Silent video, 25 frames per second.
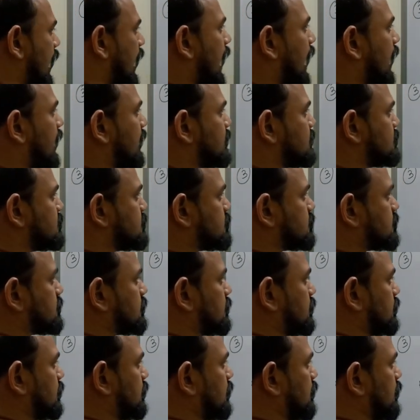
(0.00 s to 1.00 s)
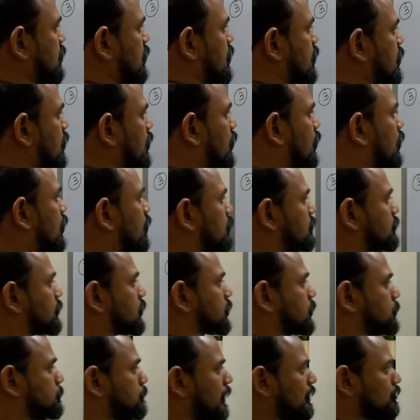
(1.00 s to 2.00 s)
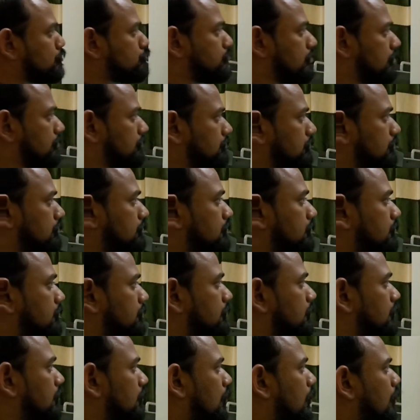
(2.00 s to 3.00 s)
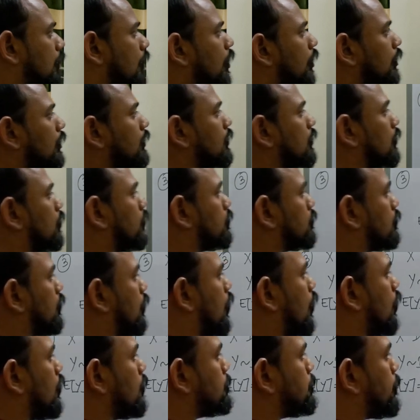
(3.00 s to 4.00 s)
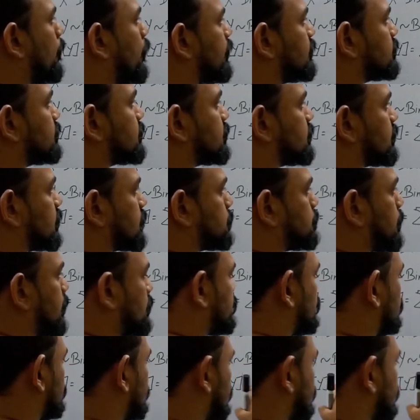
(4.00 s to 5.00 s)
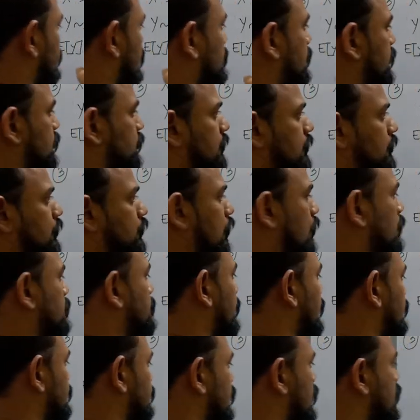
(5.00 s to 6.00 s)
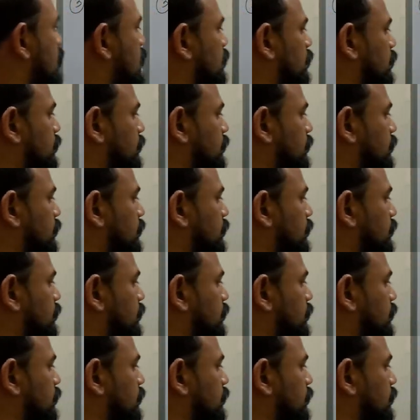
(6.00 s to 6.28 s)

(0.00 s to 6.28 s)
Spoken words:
and spectrum, all points in the spectrum. The summation is all points.